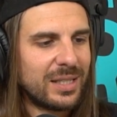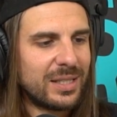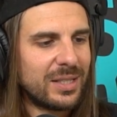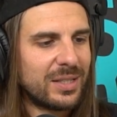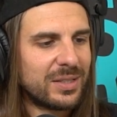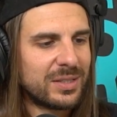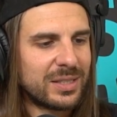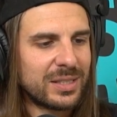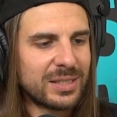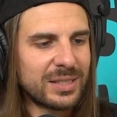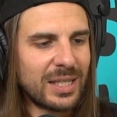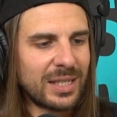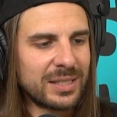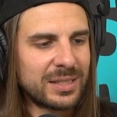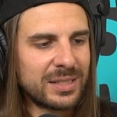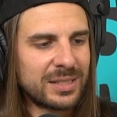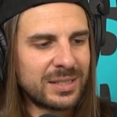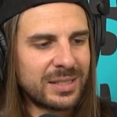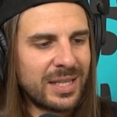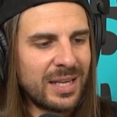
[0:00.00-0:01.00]
You're just like,
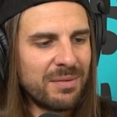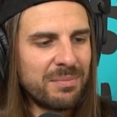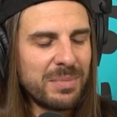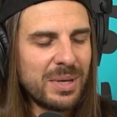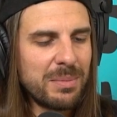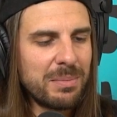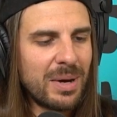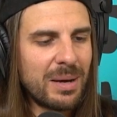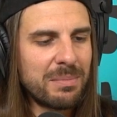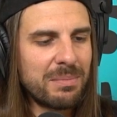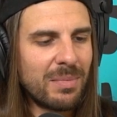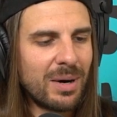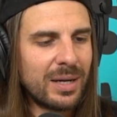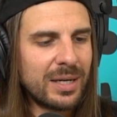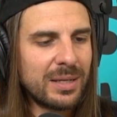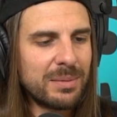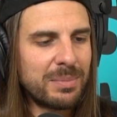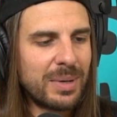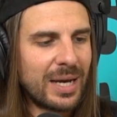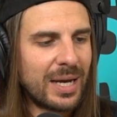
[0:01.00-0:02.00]
just give me my
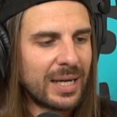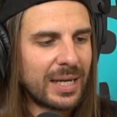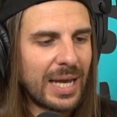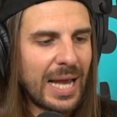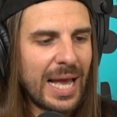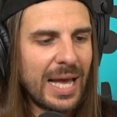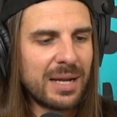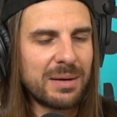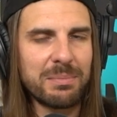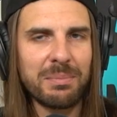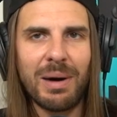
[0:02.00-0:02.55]
money back and